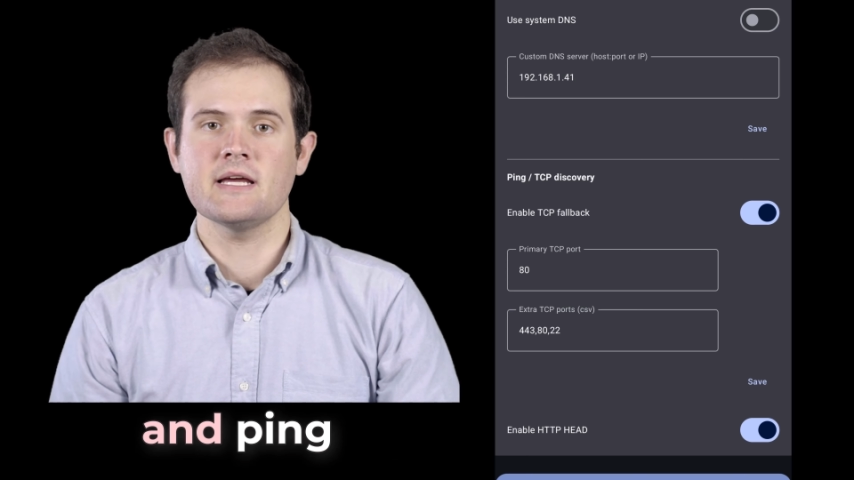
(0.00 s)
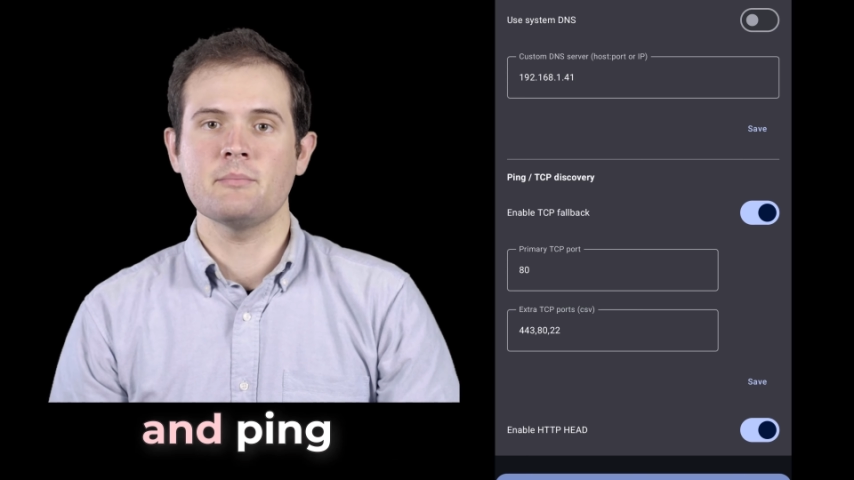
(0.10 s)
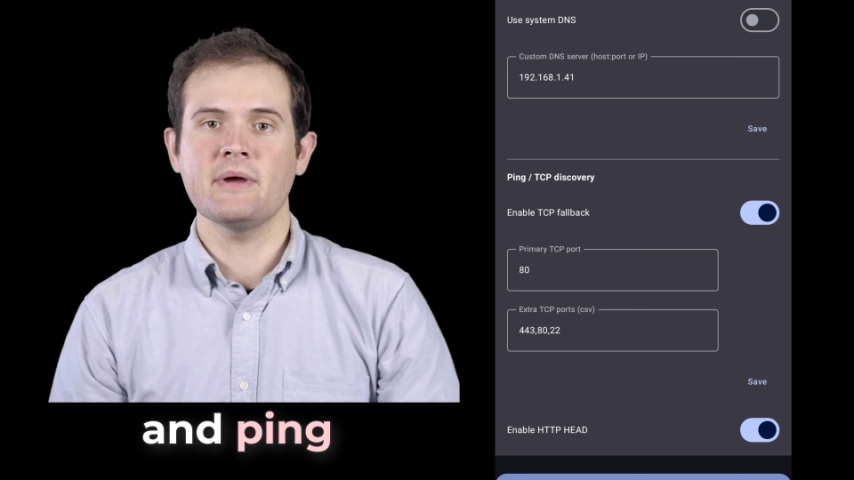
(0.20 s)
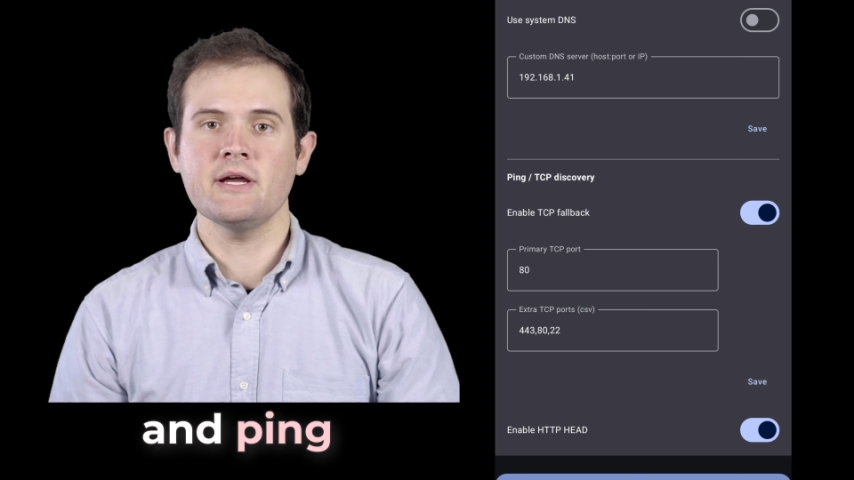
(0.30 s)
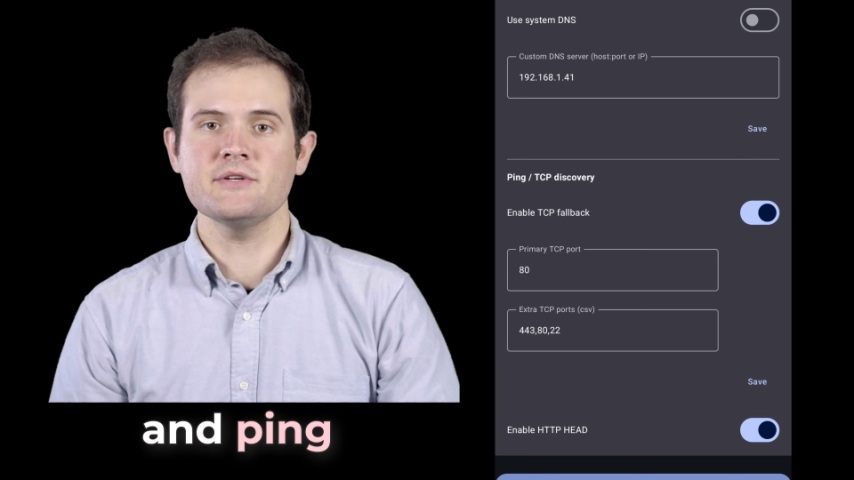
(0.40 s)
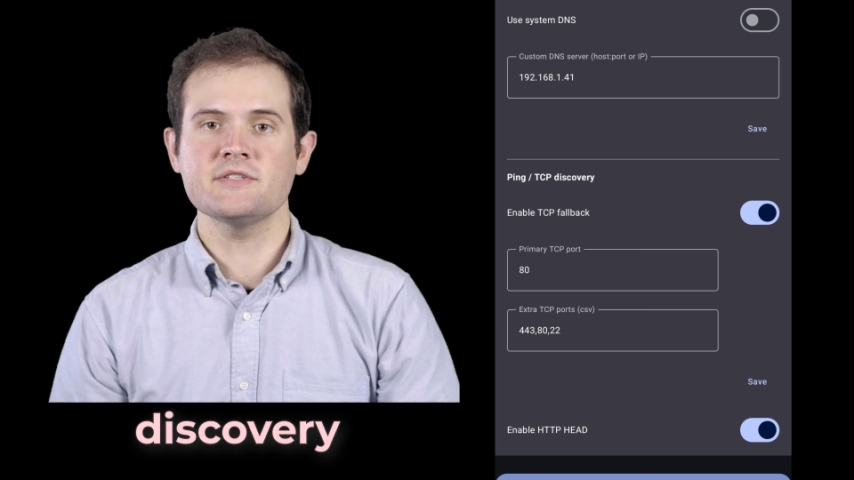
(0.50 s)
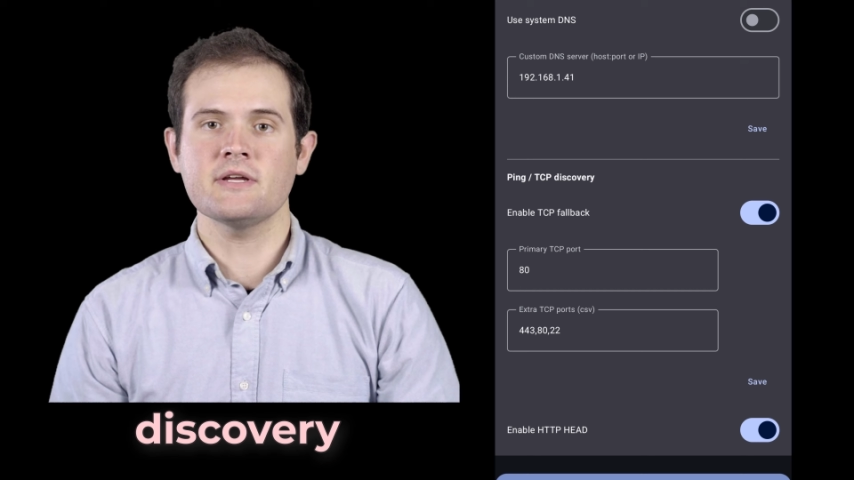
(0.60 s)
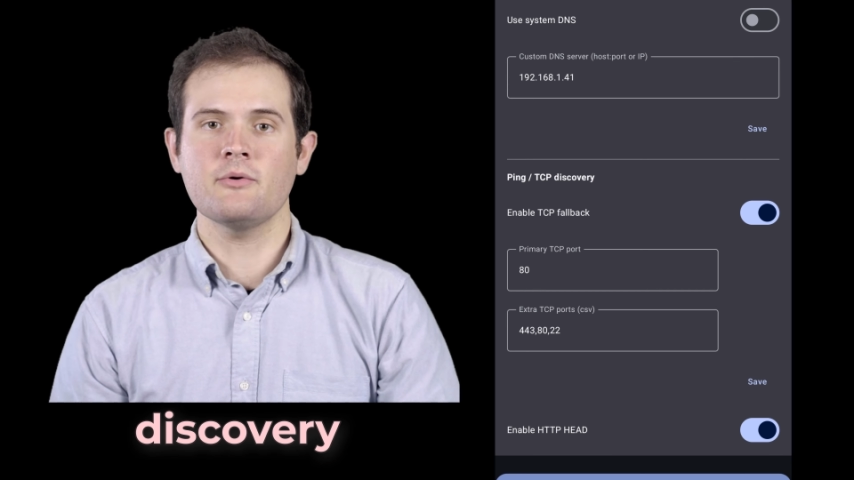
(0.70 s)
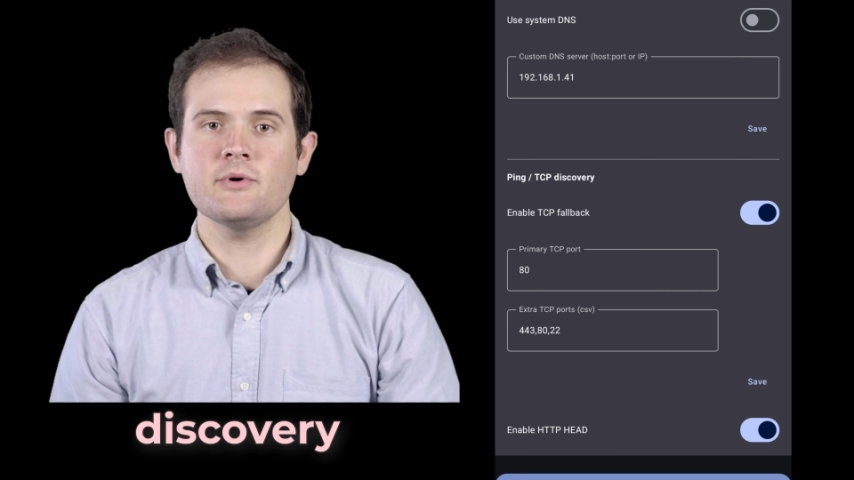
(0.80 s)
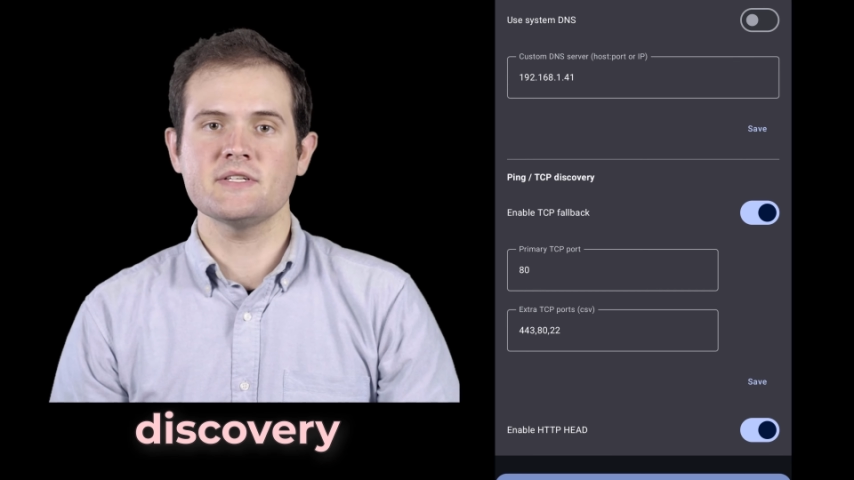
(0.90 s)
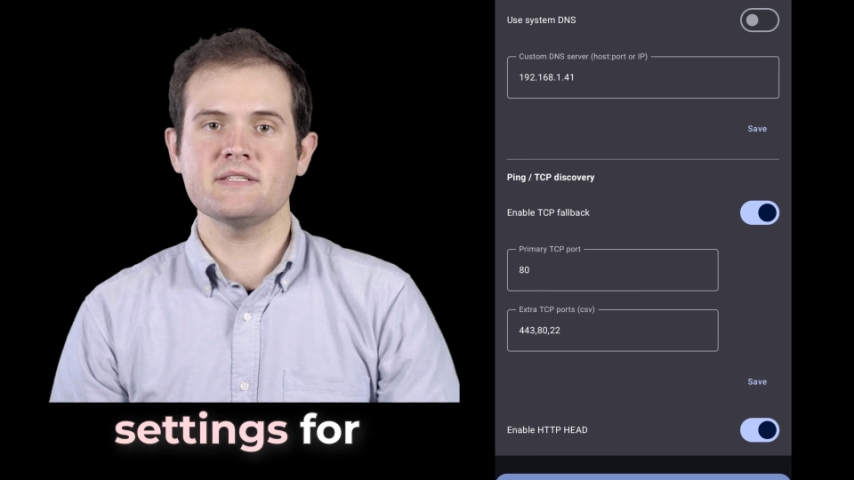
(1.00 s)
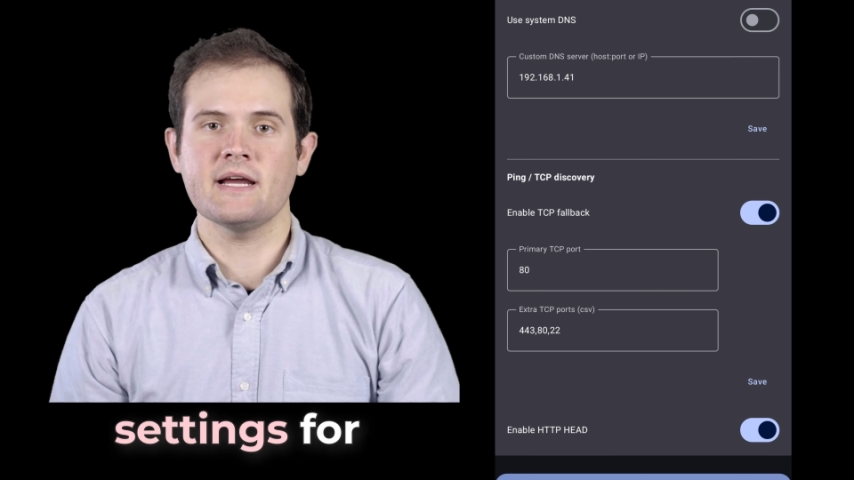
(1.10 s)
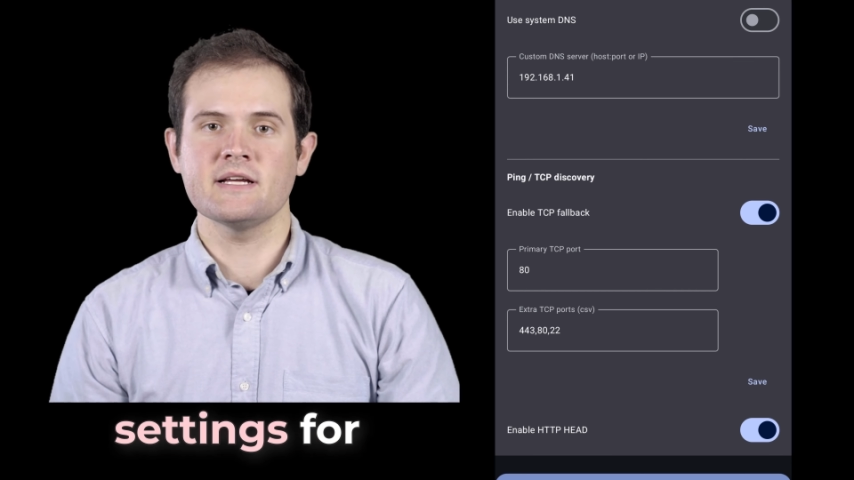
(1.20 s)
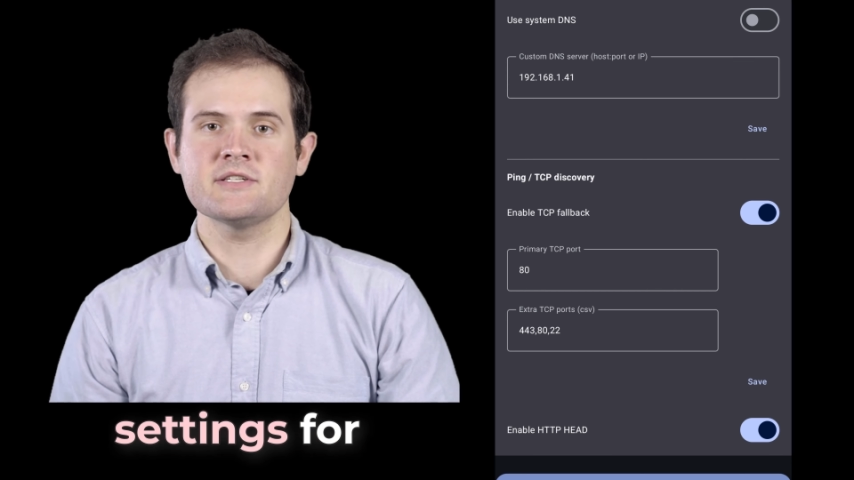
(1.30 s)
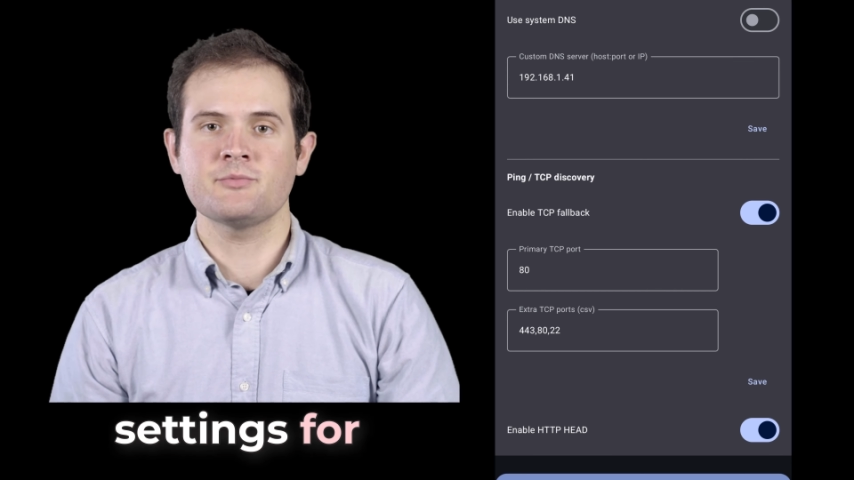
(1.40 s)
and ping discovery
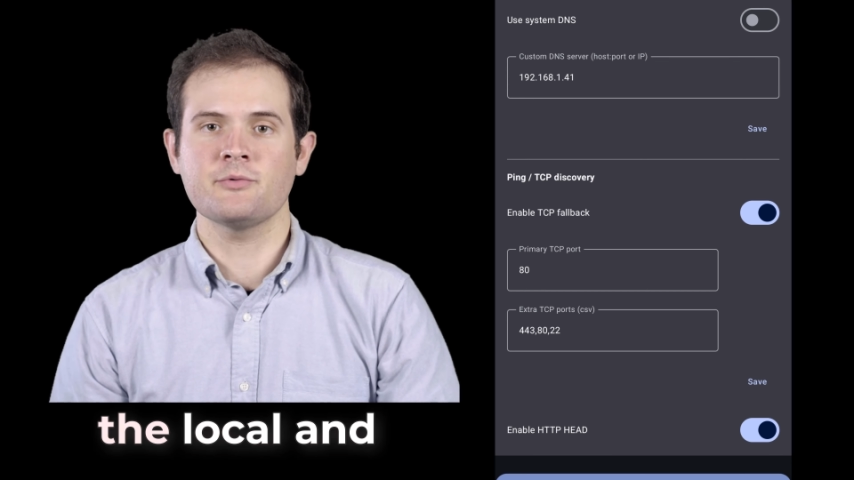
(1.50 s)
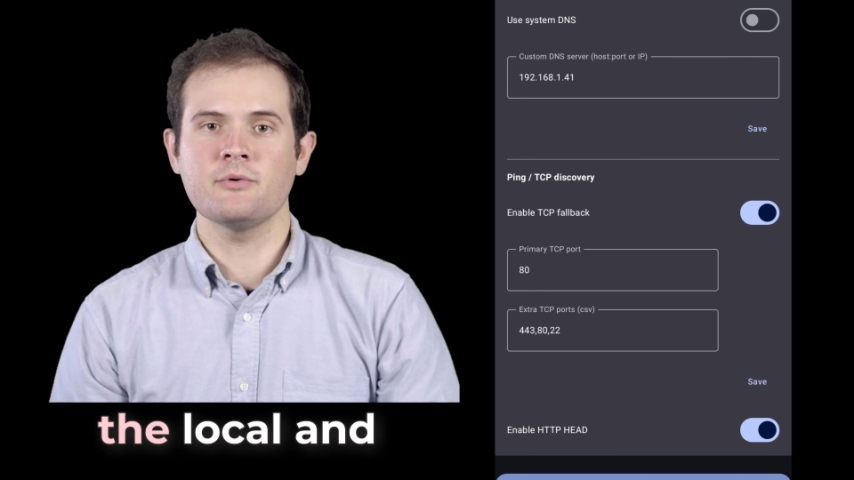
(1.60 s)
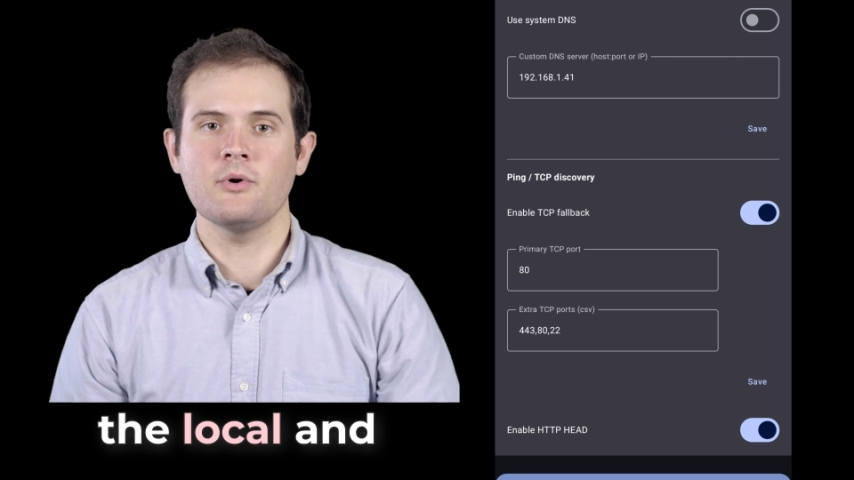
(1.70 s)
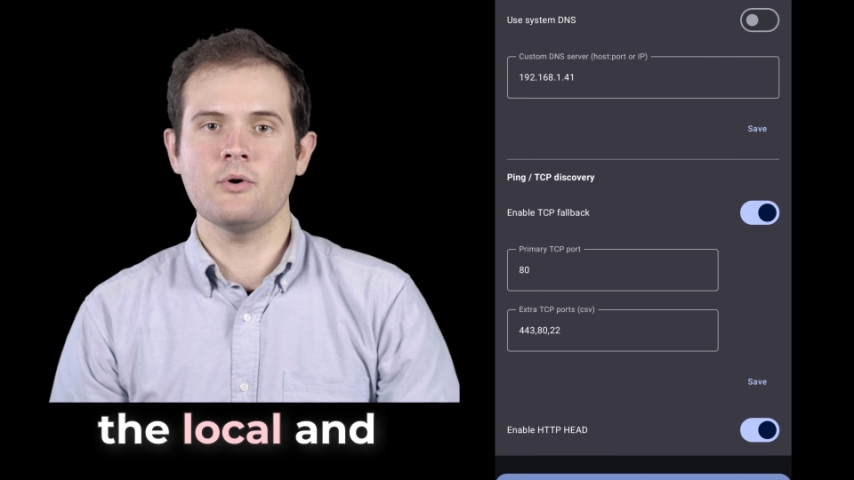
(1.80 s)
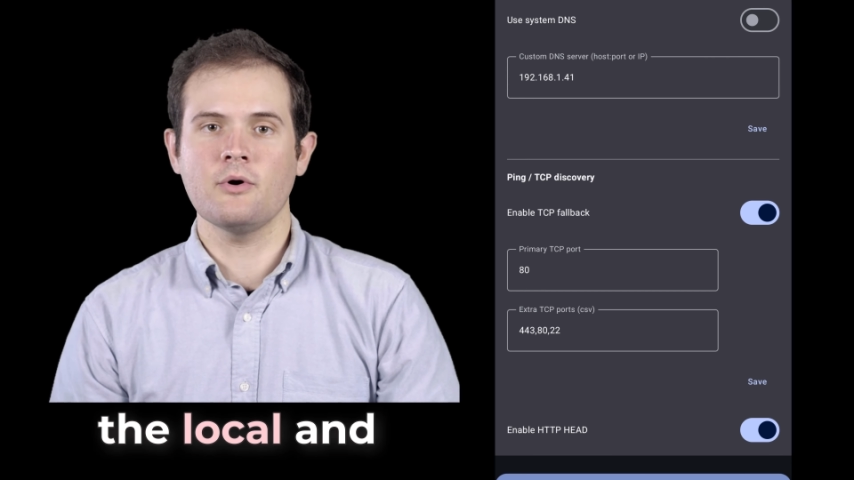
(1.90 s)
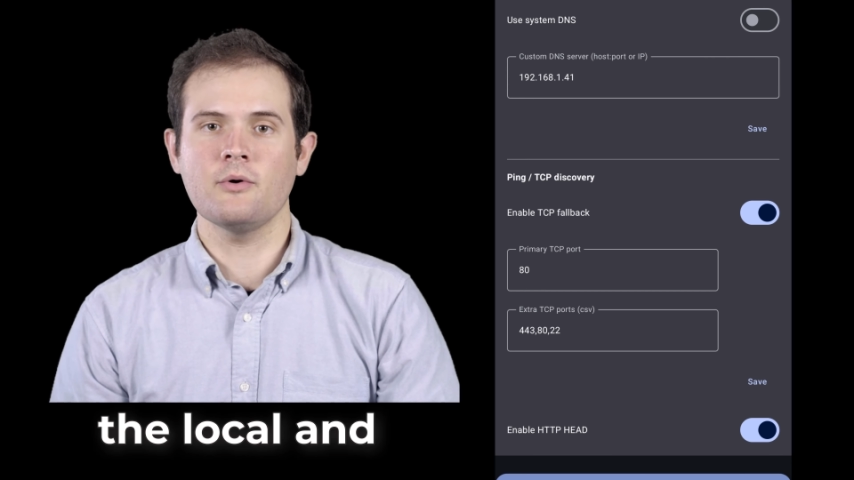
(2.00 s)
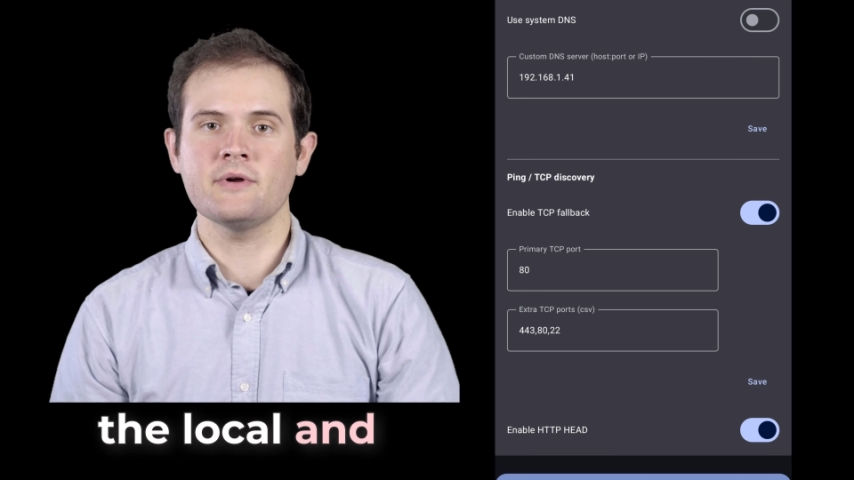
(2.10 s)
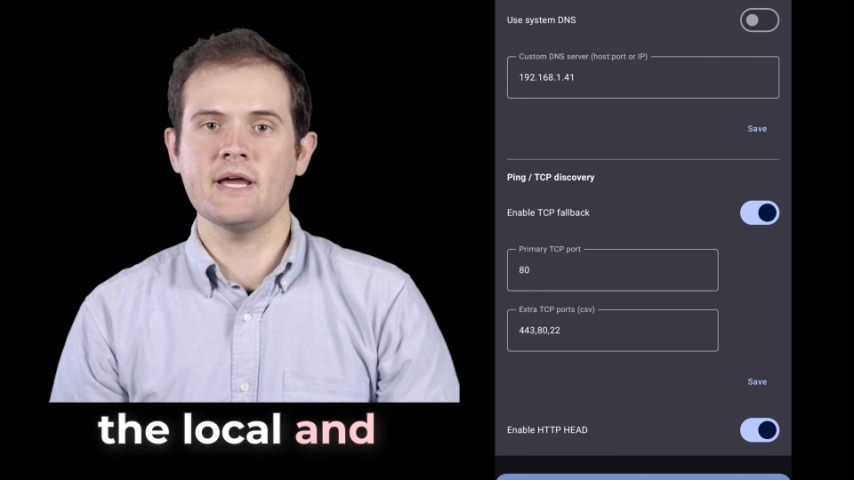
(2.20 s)
settings for the local